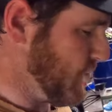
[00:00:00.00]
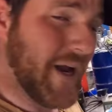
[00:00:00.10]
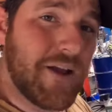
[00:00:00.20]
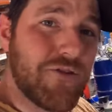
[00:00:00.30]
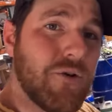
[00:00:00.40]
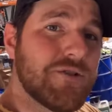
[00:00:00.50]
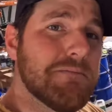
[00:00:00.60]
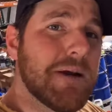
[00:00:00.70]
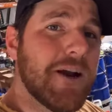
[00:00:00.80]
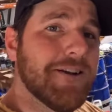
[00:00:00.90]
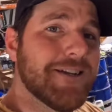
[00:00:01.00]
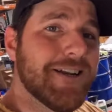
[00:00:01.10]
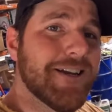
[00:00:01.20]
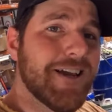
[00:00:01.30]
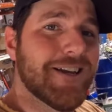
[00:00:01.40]
quick throw some bearings
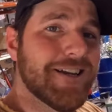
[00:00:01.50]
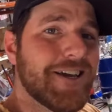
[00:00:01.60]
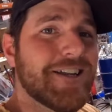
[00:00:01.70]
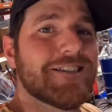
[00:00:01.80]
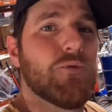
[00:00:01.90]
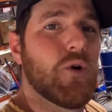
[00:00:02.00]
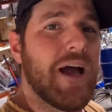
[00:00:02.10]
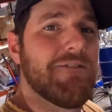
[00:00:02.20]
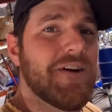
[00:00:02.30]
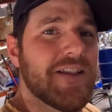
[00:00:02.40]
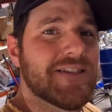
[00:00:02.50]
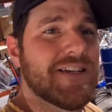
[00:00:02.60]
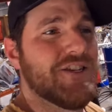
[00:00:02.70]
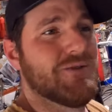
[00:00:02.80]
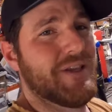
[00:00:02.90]
in it and get some more life out of
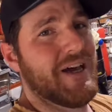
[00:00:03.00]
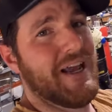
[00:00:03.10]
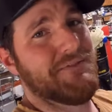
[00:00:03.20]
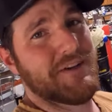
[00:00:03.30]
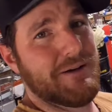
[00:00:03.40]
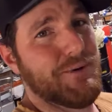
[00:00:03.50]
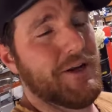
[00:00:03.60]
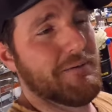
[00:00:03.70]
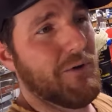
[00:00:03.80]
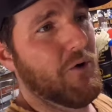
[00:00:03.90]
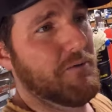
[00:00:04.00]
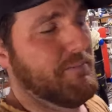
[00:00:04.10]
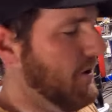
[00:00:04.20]
this engine without having to completely blow it